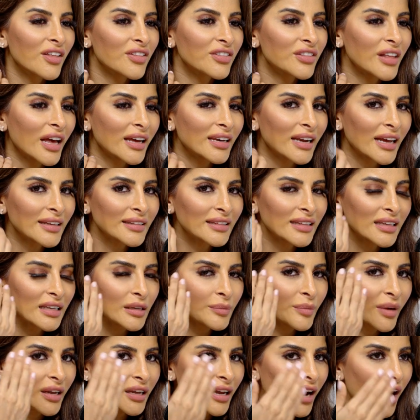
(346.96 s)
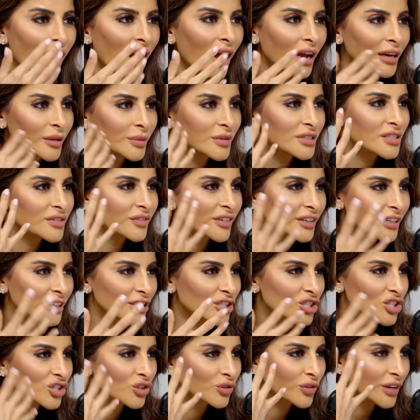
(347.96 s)
that I think my eye was very
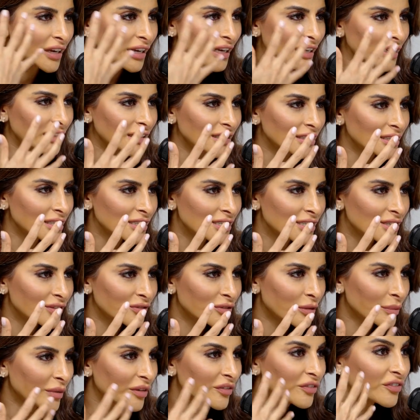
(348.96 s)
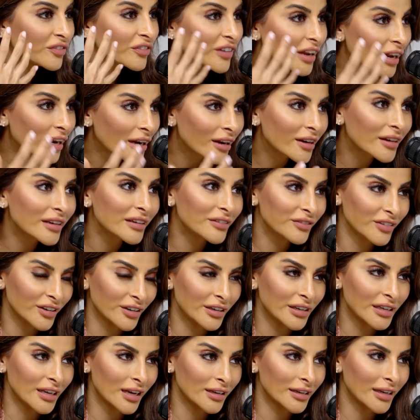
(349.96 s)
trained from a very,
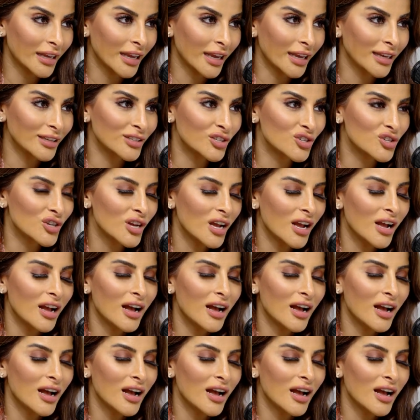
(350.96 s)
very young age.